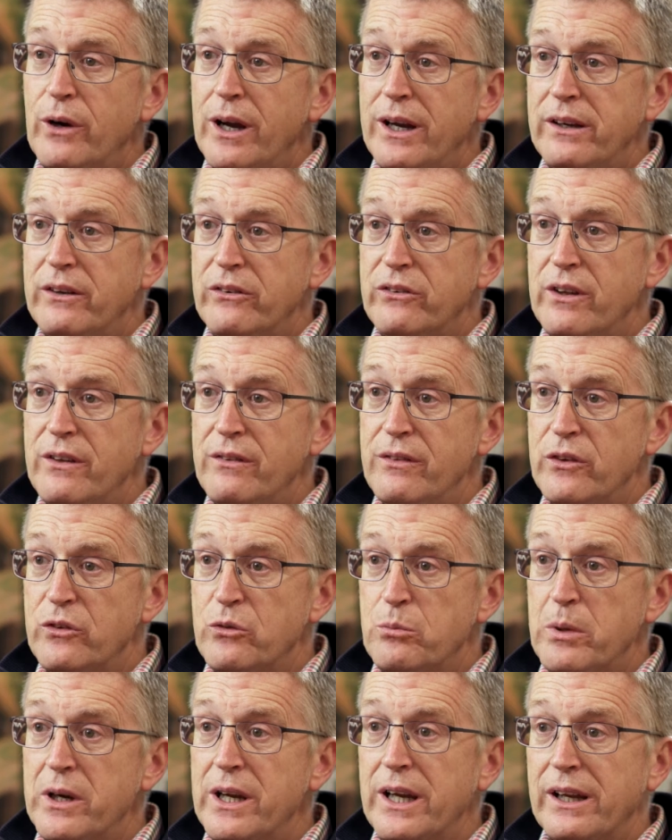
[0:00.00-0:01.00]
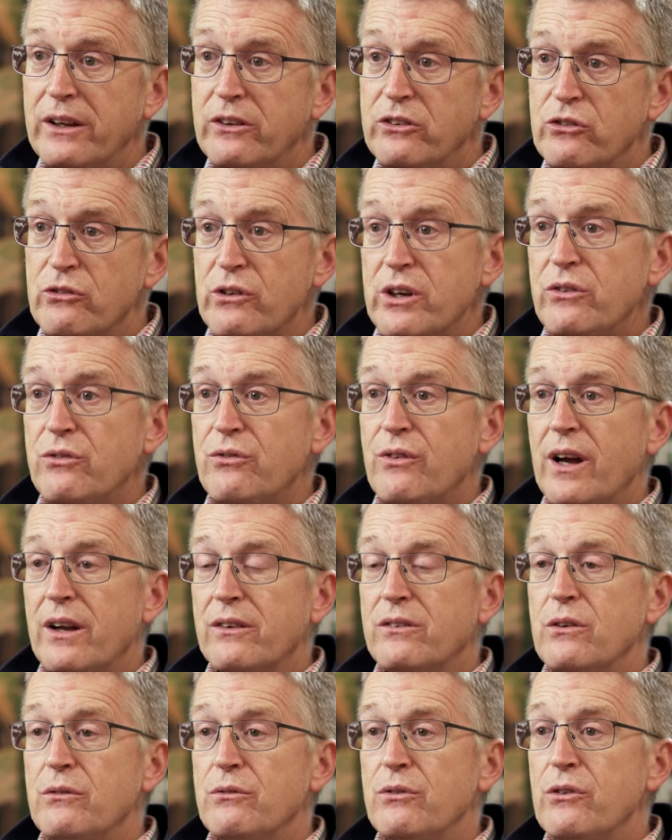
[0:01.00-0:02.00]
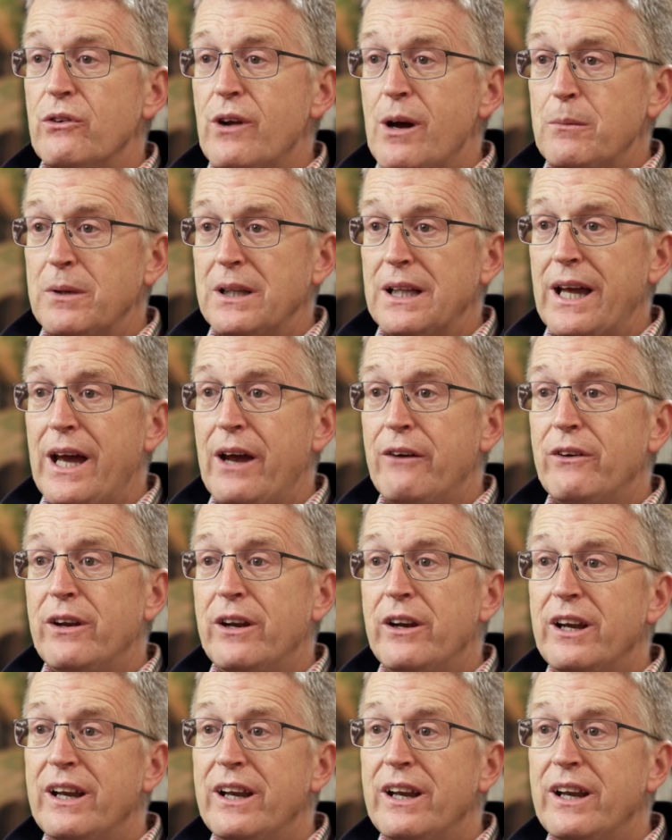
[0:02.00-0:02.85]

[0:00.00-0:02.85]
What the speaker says: wetness in the spring is a risk factor for Ramularia,